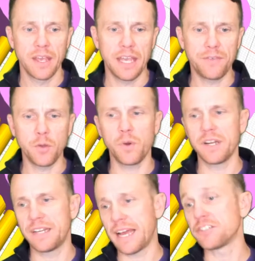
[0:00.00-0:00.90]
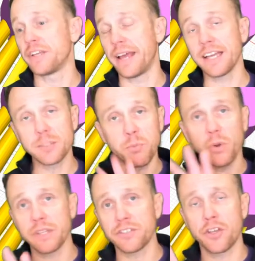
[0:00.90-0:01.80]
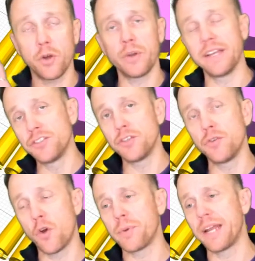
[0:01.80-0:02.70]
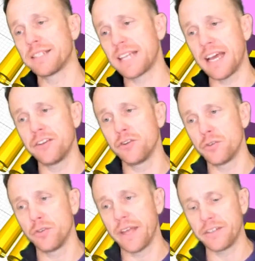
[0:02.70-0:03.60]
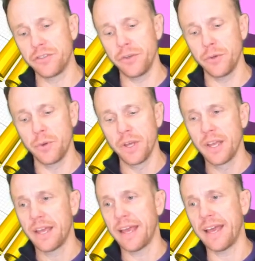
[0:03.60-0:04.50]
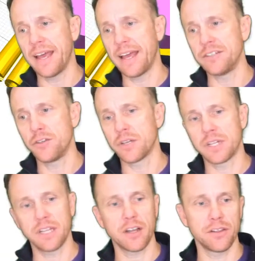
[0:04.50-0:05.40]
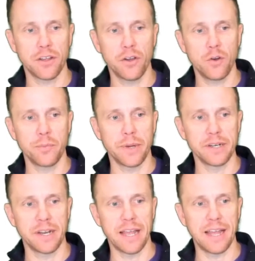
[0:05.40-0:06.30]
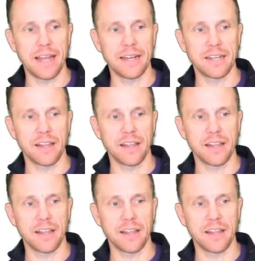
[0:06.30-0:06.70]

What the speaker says: If you wanted to actually export this code into OpenSCAD, you could do that too, and you could click on the code button, and